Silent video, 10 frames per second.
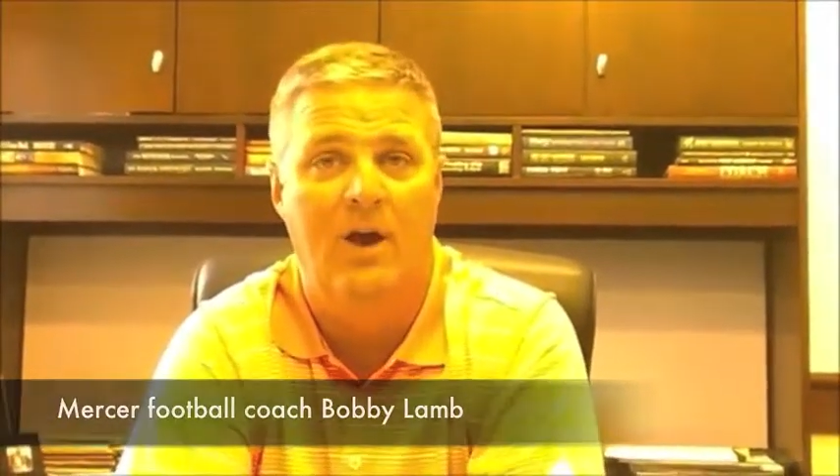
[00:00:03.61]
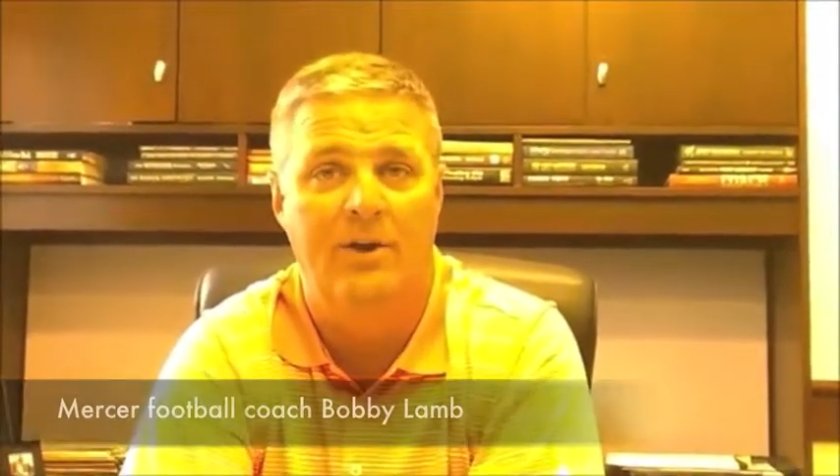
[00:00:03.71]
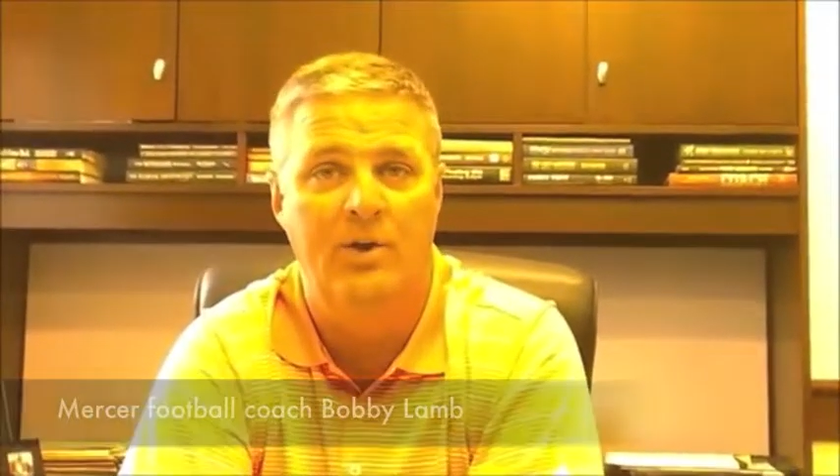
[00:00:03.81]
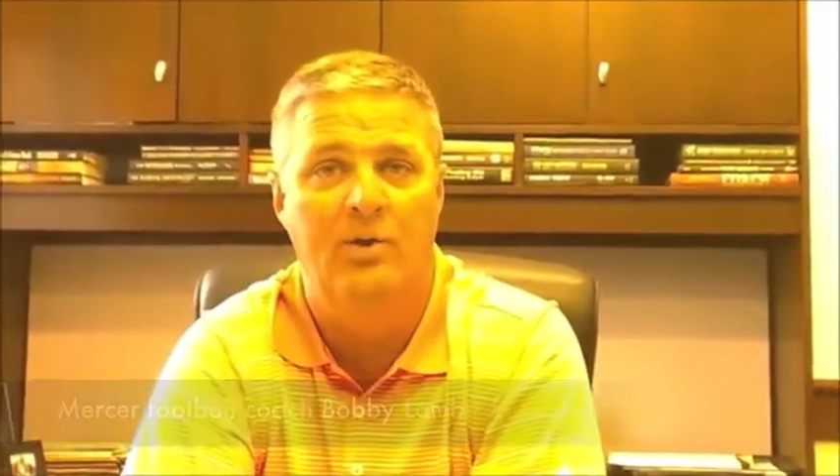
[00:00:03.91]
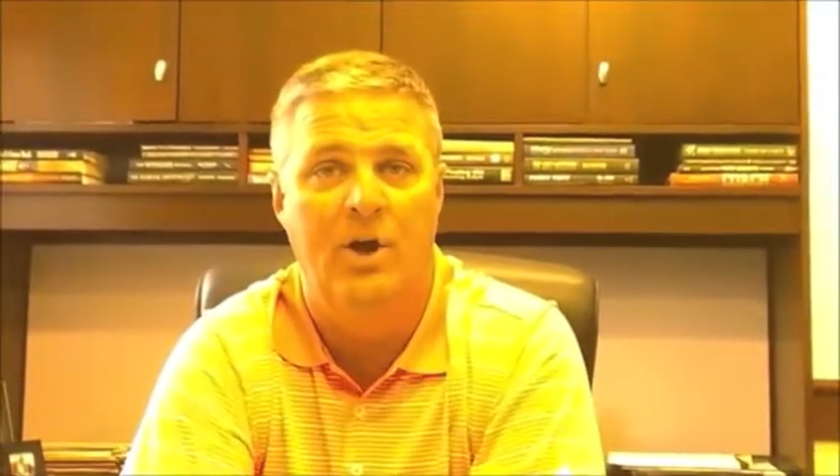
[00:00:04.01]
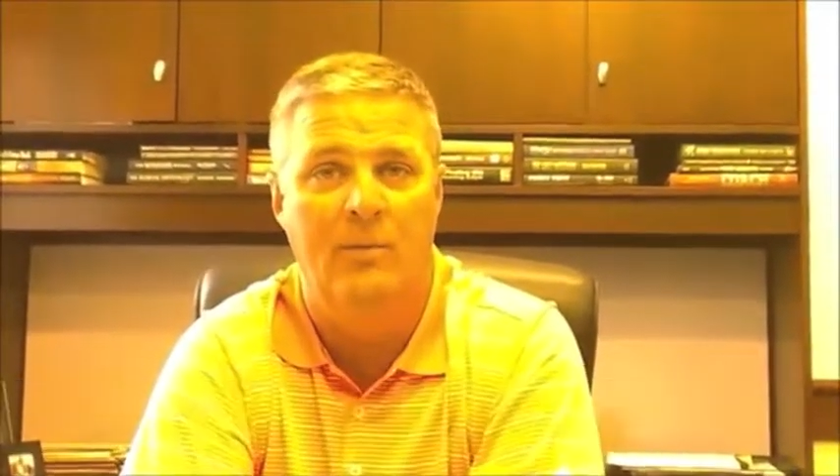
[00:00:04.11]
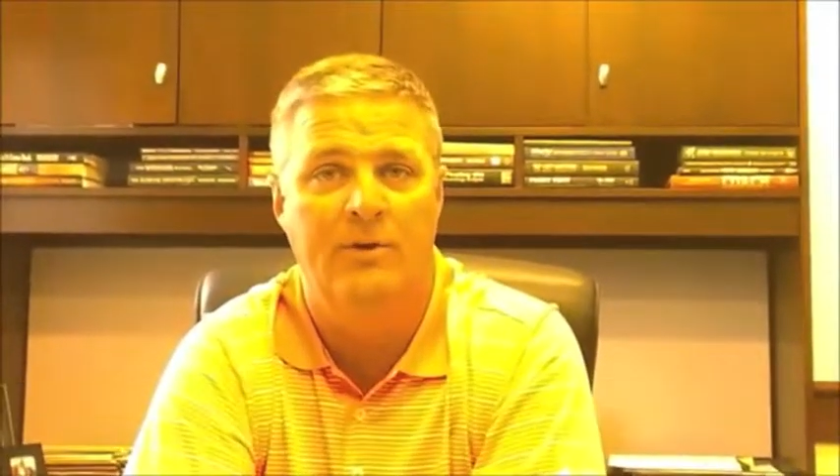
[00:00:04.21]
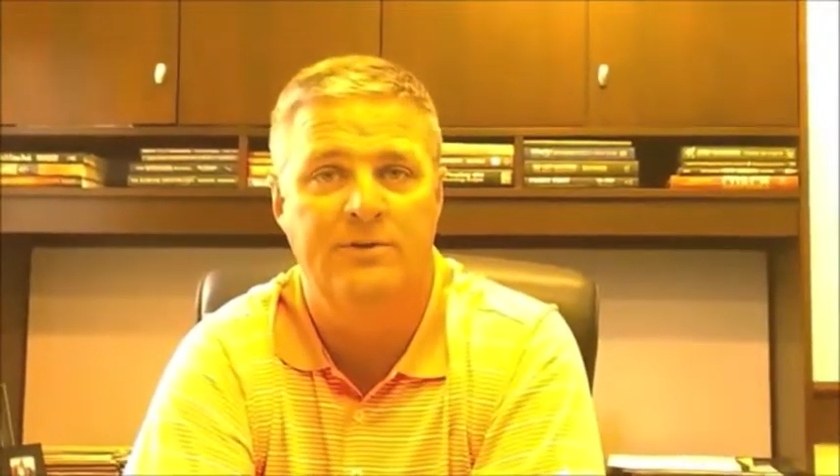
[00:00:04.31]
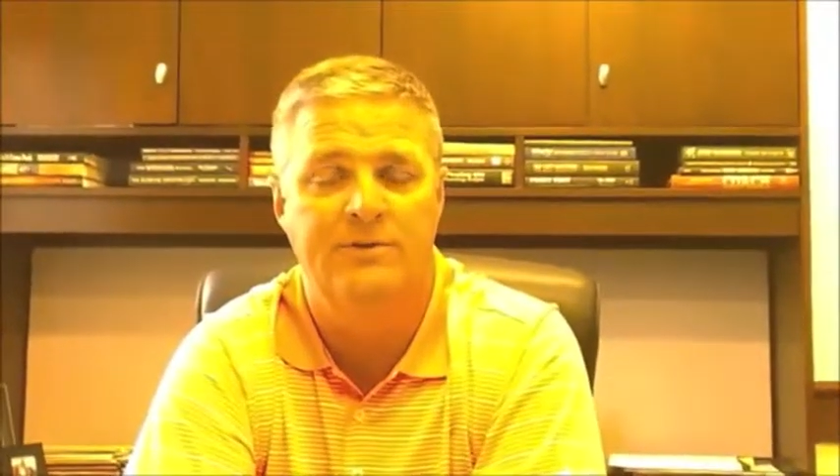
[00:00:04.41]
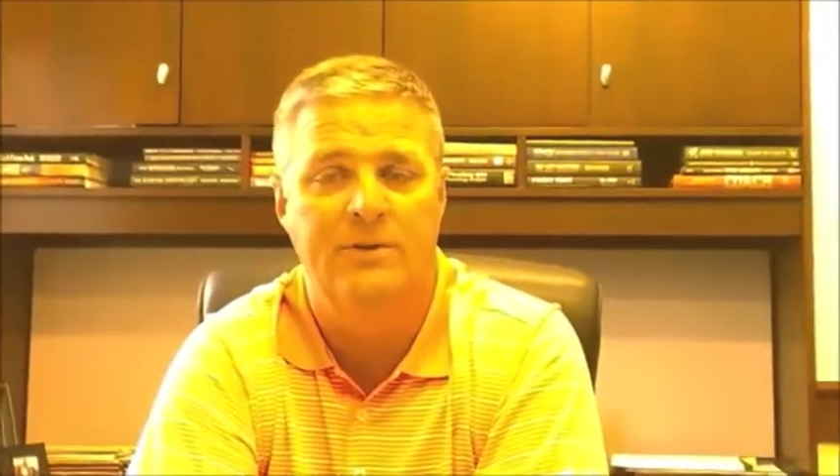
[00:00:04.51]

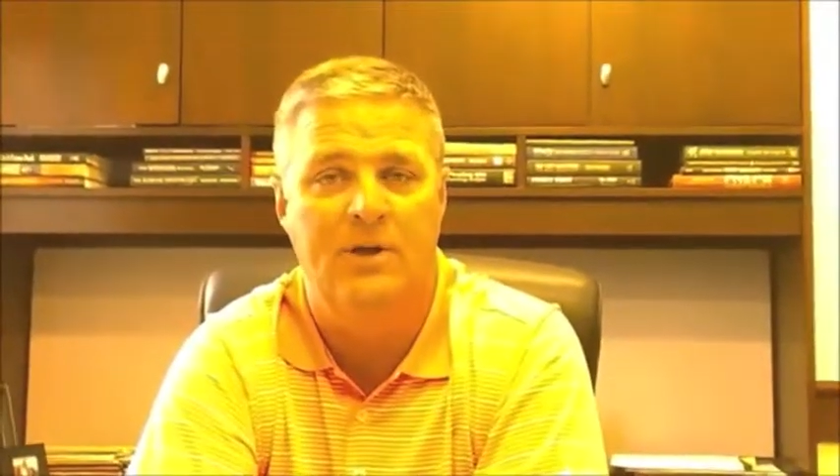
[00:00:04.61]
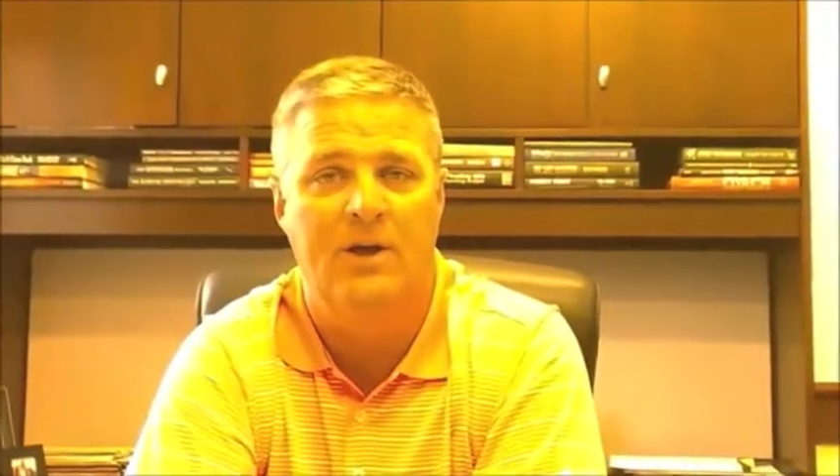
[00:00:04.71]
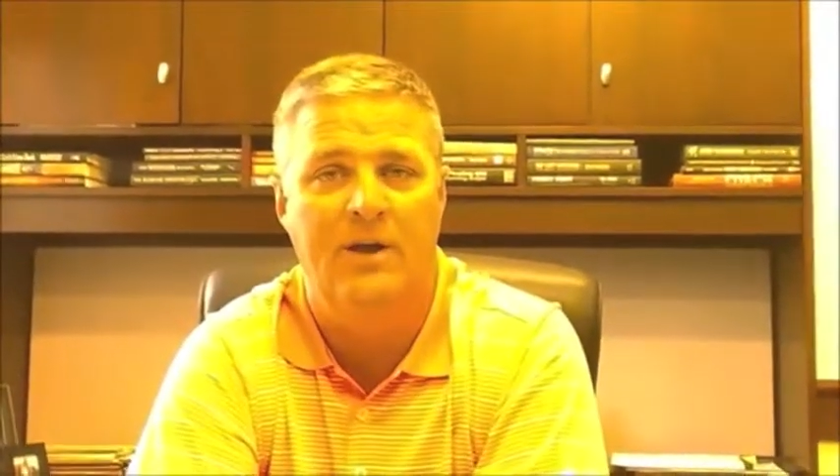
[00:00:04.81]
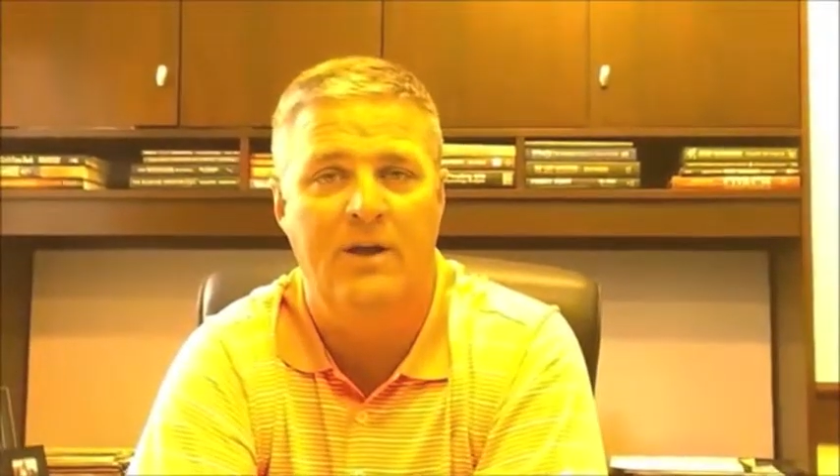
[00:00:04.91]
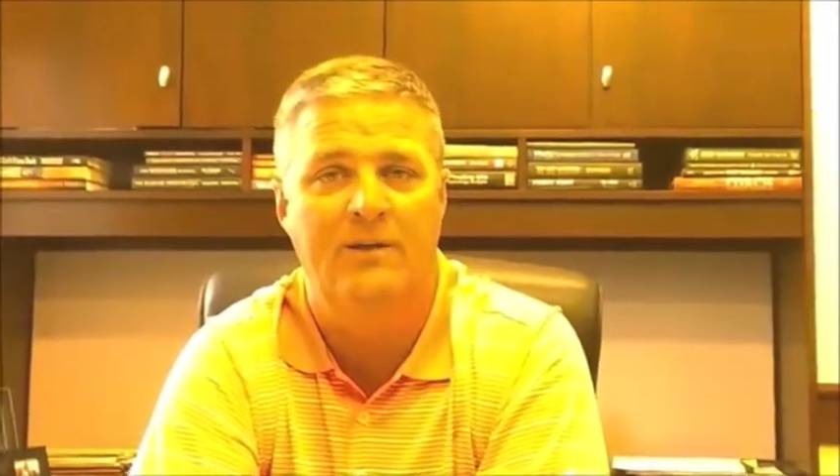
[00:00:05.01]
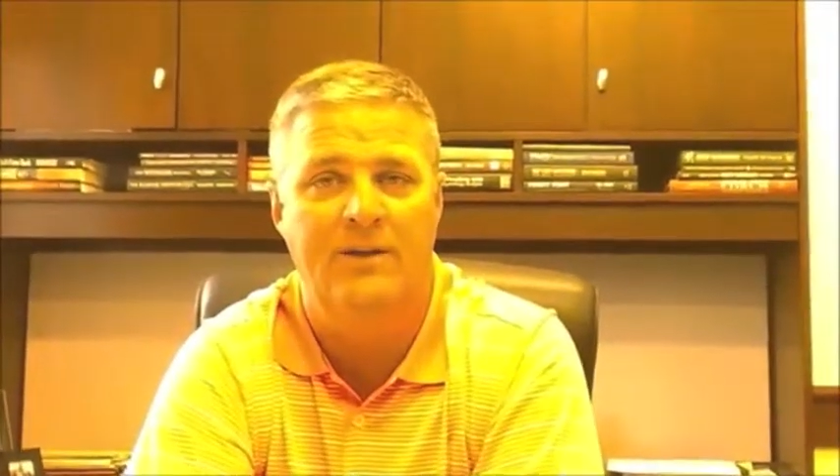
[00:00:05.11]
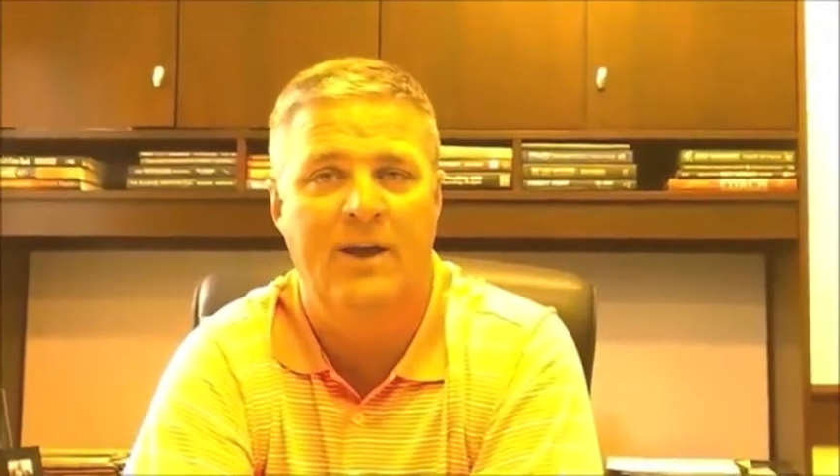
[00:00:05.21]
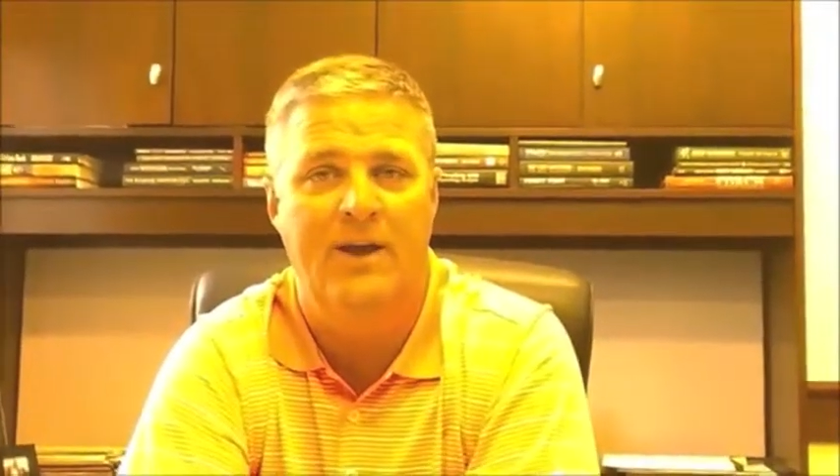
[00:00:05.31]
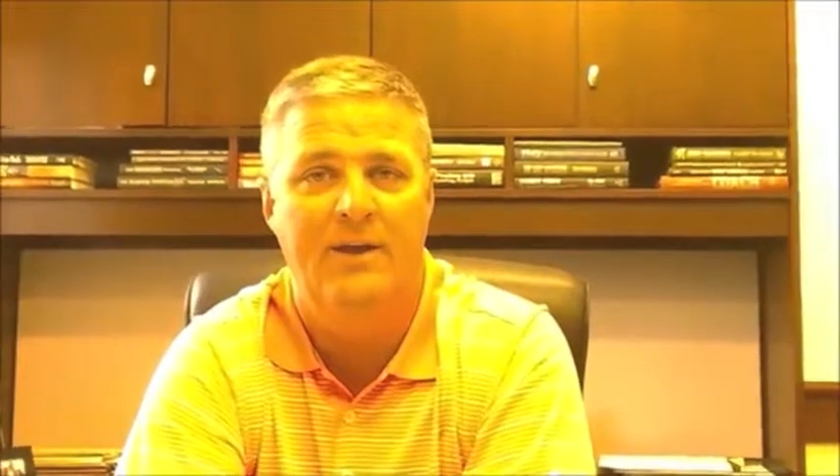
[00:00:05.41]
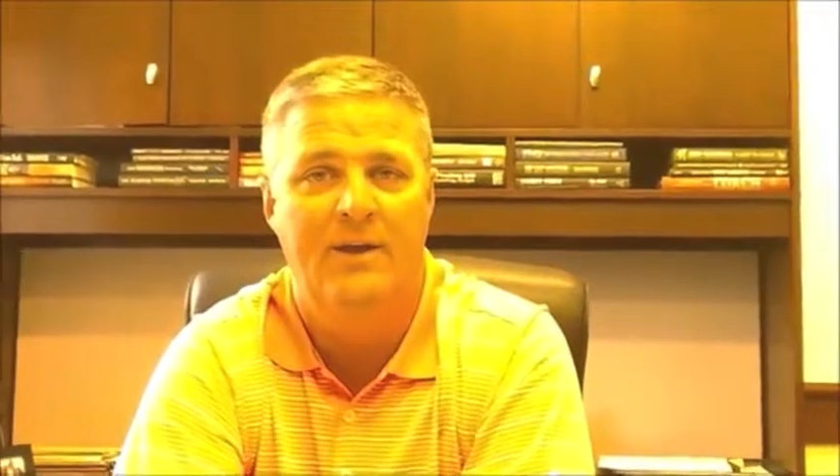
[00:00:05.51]
newcomers in
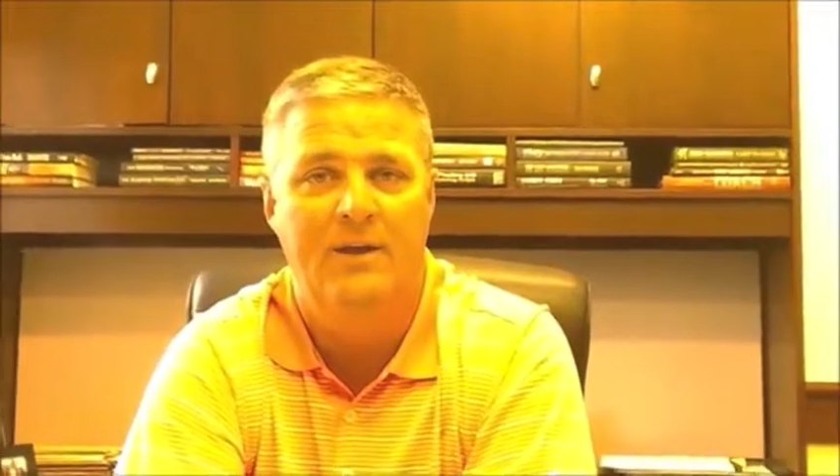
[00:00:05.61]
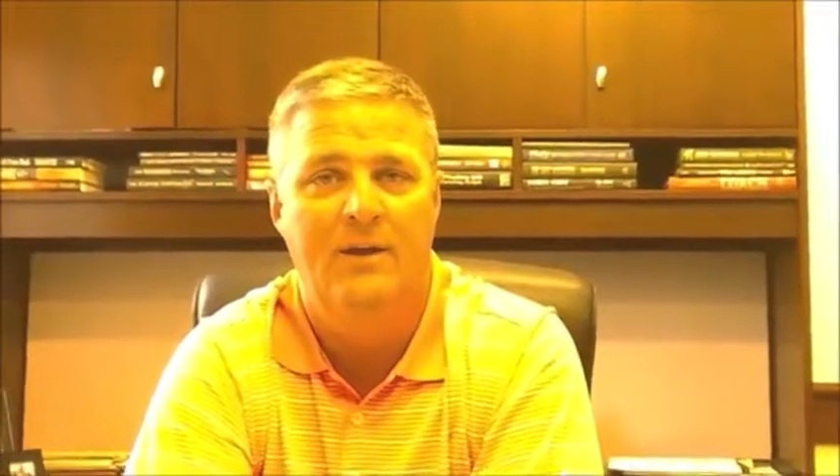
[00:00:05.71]
today.